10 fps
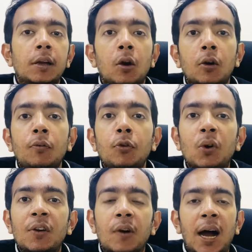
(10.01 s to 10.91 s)
A lot of you
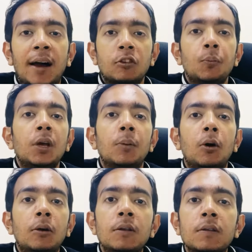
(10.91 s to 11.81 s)
have asked me
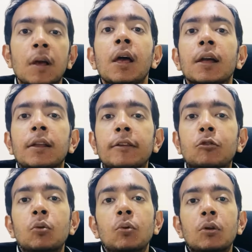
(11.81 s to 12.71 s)
about this as
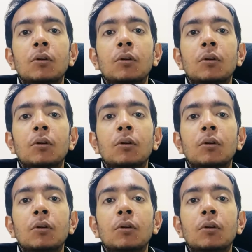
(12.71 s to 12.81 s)
to